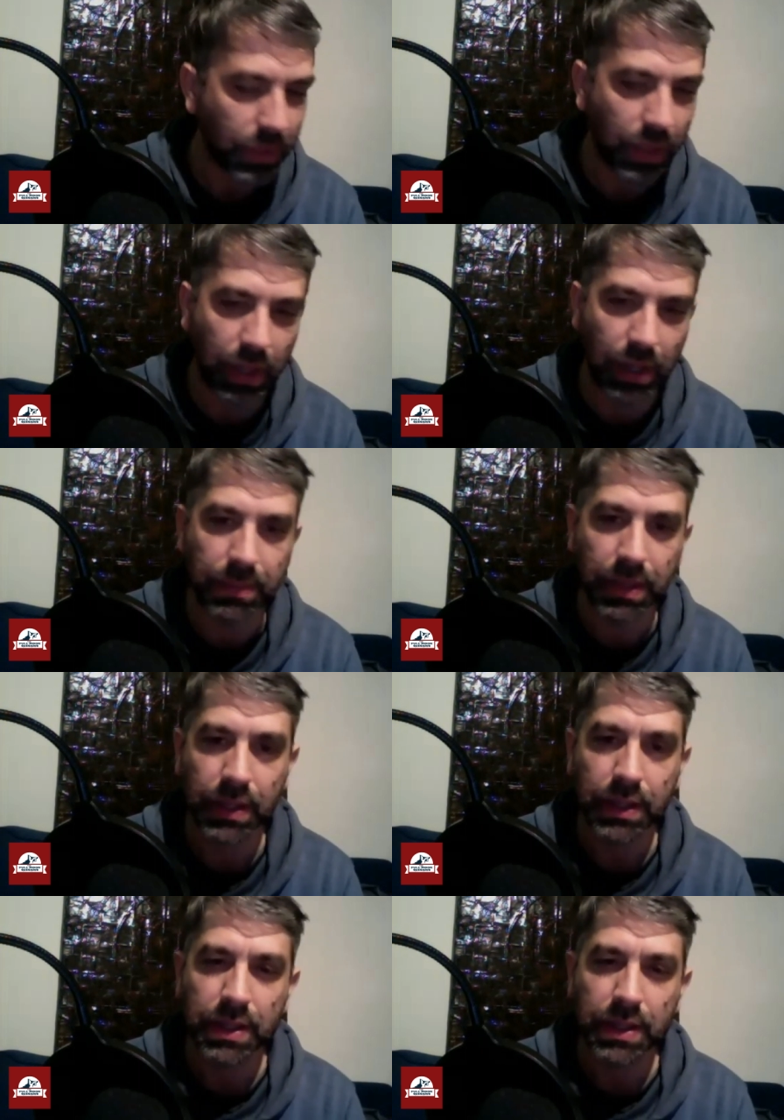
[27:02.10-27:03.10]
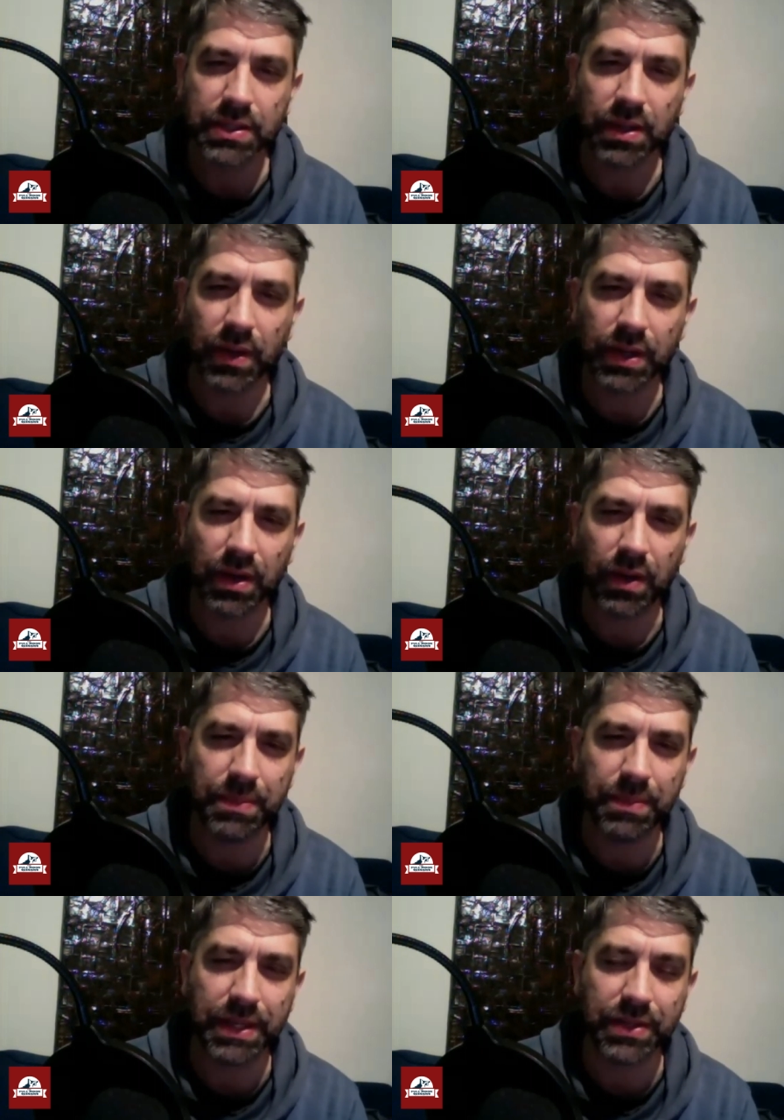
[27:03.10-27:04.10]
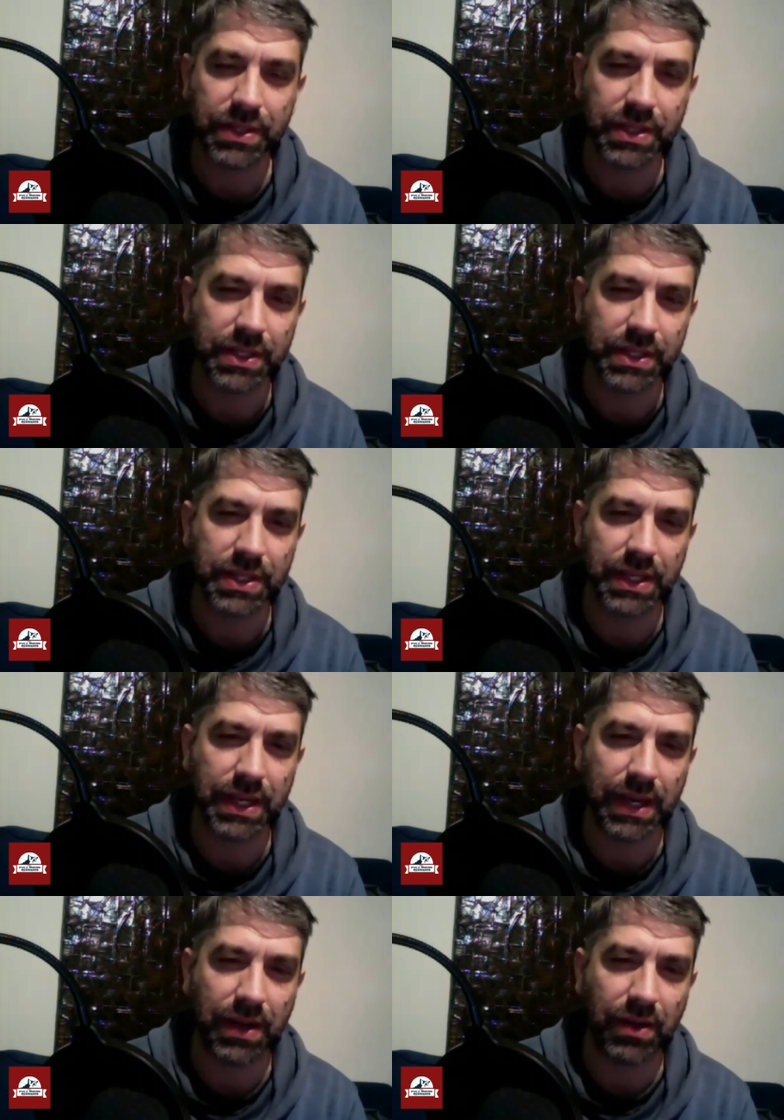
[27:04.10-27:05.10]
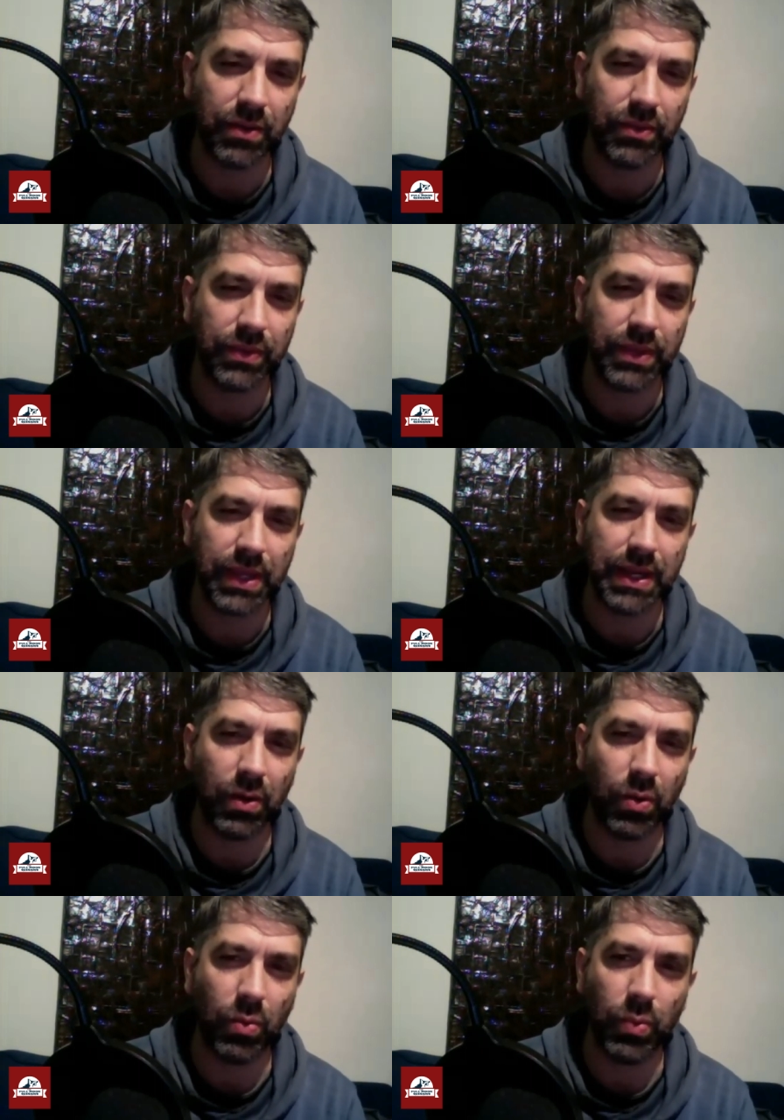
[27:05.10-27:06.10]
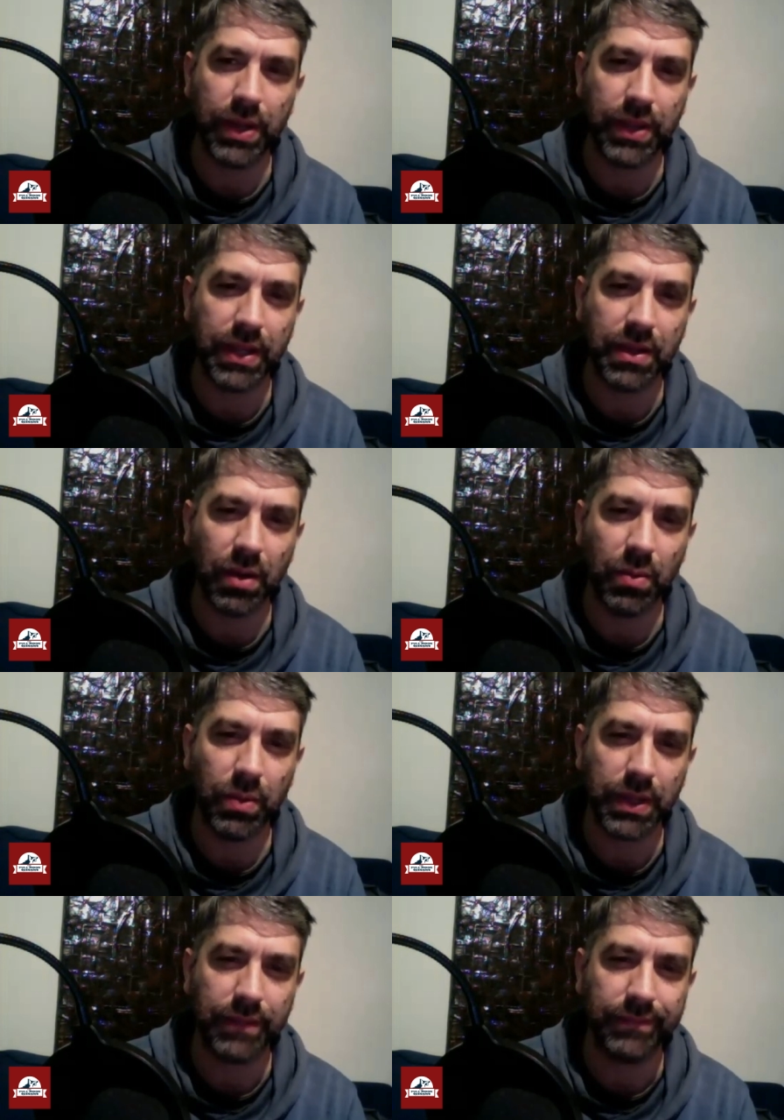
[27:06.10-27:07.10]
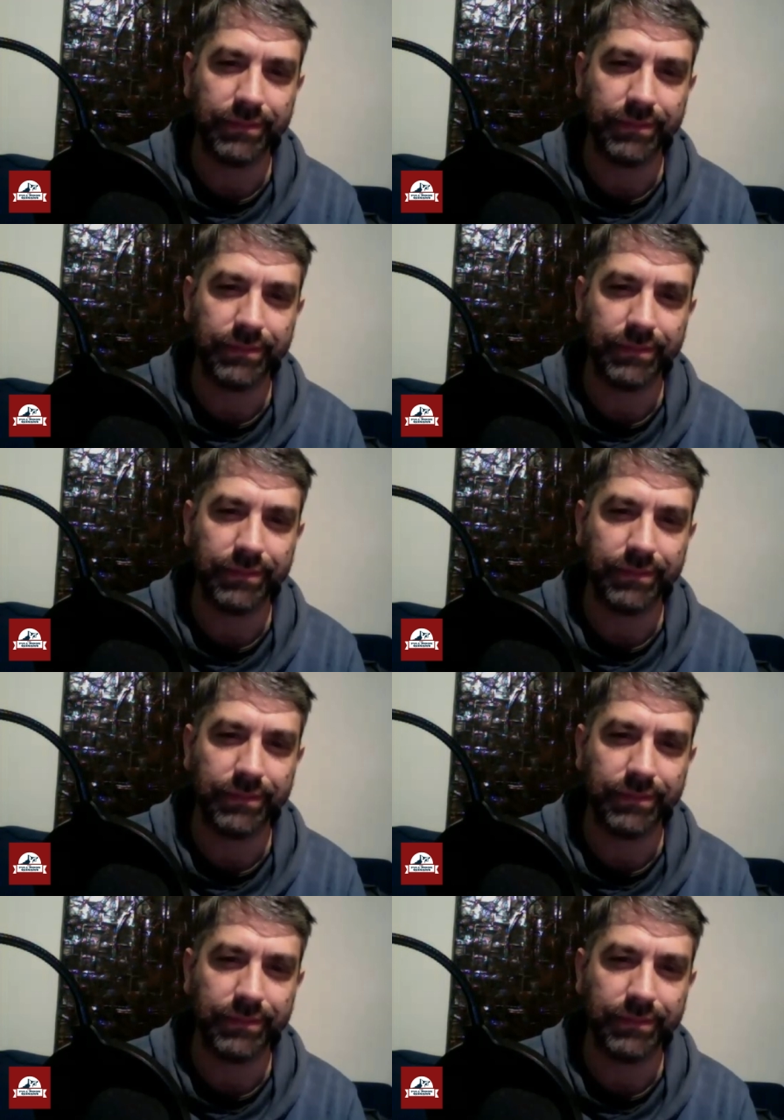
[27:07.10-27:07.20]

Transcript: Um, so I don't know. It'd be interesting yeah. to see how they or where they go with it.